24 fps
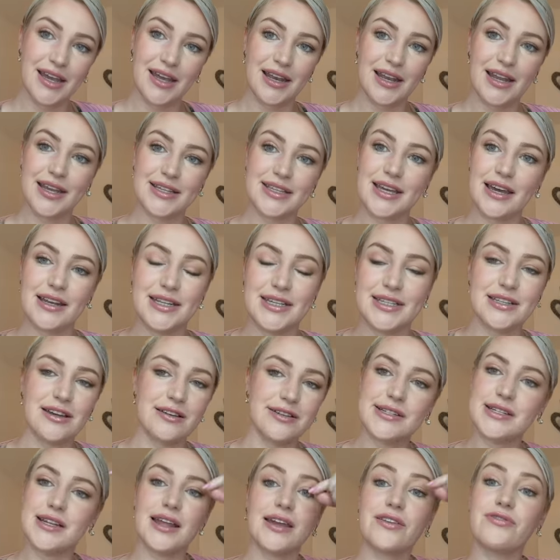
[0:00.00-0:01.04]
like that leads
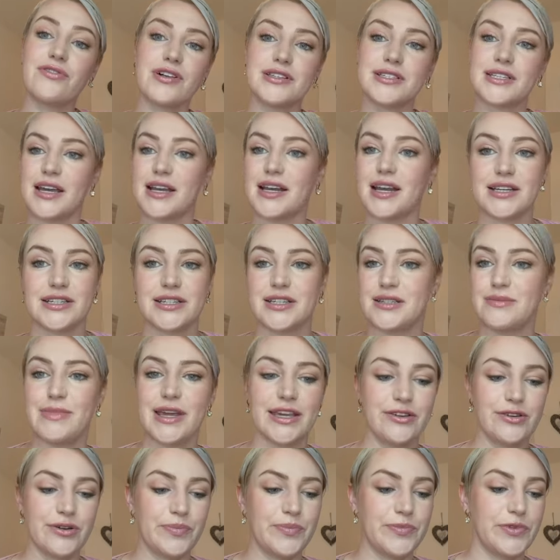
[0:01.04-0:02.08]
on to like false eyelashes,
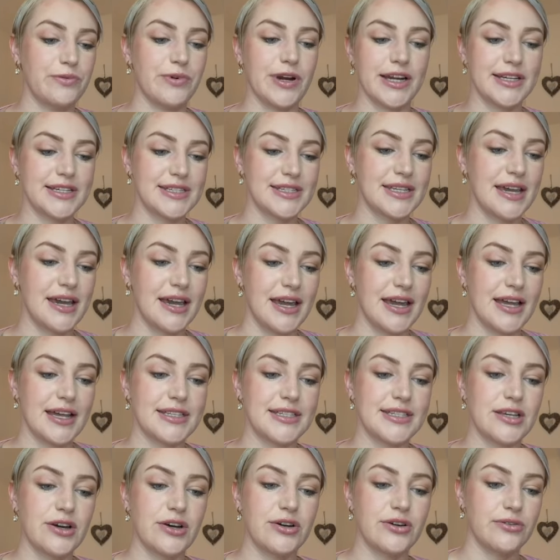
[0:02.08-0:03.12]
makeup, the works.
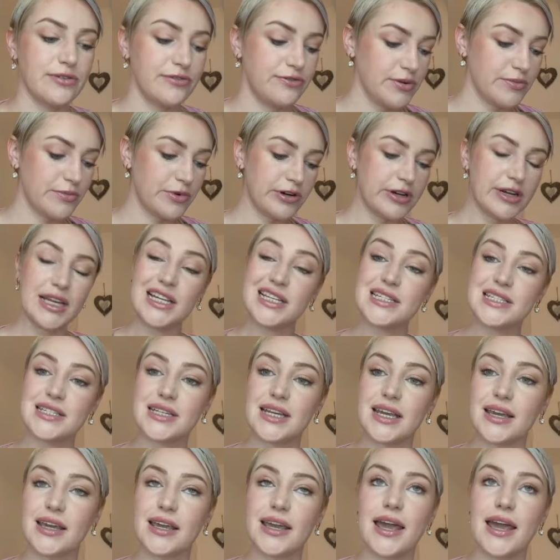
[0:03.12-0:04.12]
So if you're more holistic,